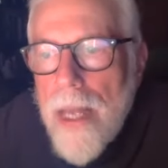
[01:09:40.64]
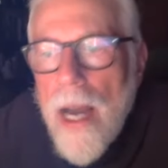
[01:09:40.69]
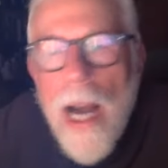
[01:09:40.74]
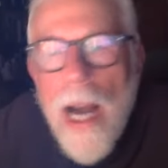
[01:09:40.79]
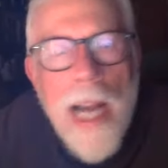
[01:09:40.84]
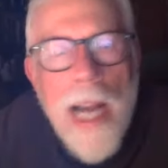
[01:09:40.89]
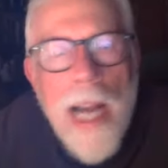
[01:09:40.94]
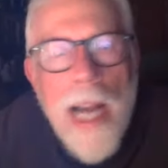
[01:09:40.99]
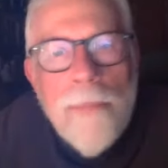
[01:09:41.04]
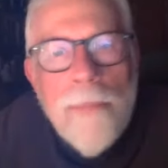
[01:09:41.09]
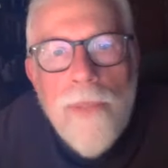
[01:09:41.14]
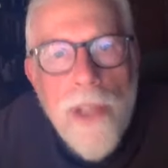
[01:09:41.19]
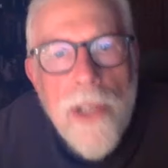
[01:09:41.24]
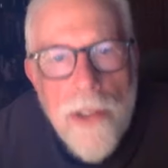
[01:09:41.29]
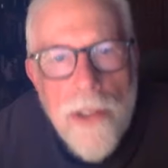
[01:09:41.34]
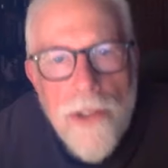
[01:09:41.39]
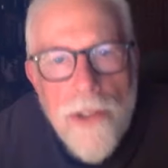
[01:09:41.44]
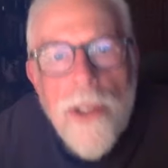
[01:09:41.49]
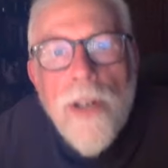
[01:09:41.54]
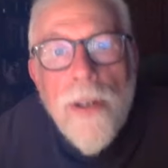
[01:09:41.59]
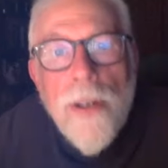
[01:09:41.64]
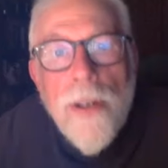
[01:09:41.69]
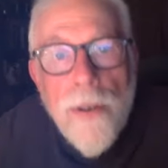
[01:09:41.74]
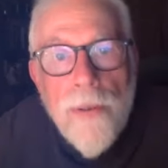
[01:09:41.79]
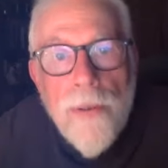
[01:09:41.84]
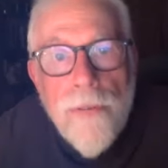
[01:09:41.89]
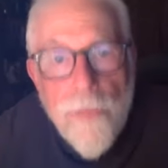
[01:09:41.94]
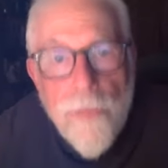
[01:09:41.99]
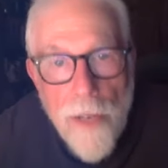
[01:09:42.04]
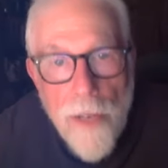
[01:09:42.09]
I'm just her
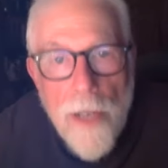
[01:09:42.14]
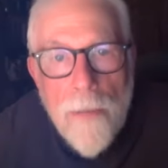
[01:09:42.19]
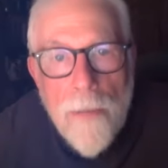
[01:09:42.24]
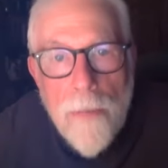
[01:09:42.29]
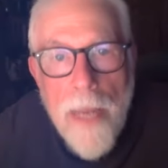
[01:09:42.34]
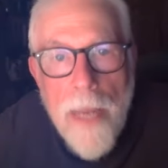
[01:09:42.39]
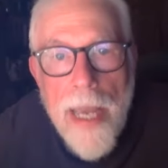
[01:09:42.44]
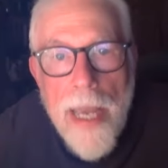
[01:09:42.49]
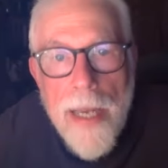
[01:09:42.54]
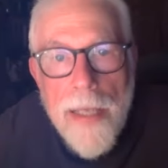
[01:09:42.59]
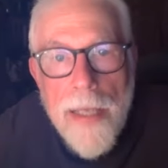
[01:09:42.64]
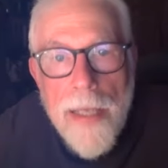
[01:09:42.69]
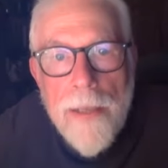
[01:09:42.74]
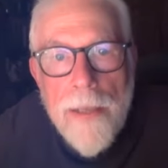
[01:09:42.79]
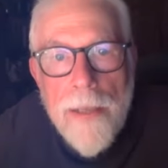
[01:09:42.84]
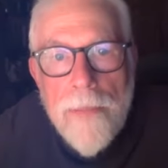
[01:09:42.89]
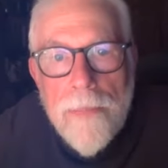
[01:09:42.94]
front man.